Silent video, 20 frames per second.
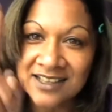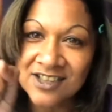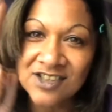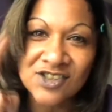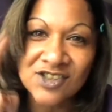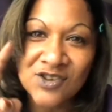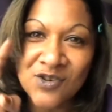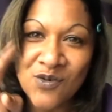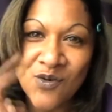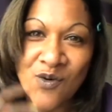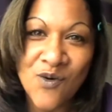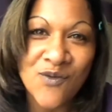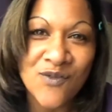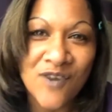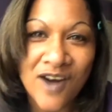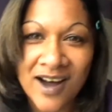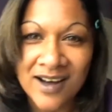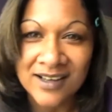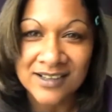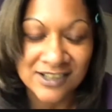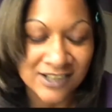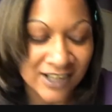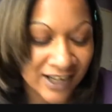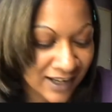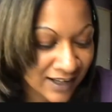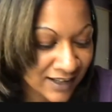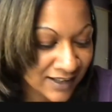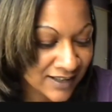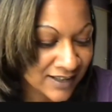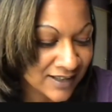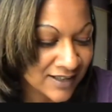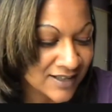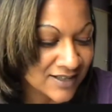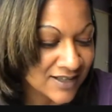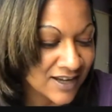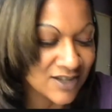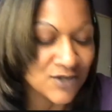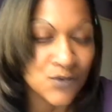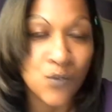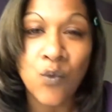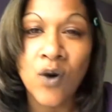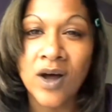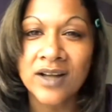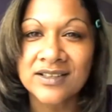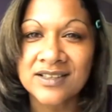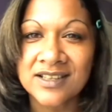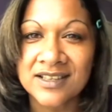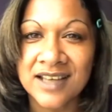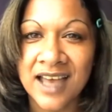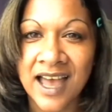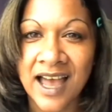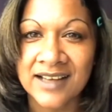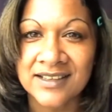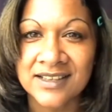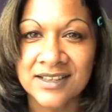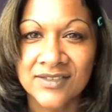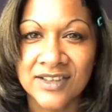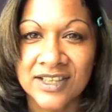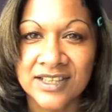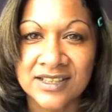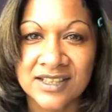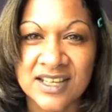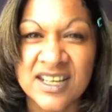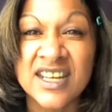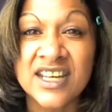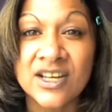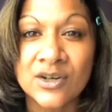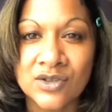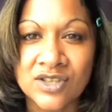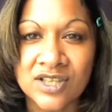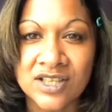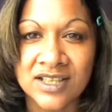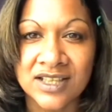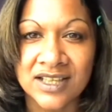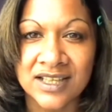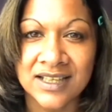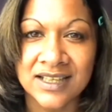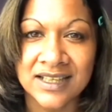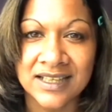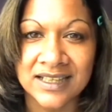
score for us, yeah? So it's 1 to the activists, 0 to the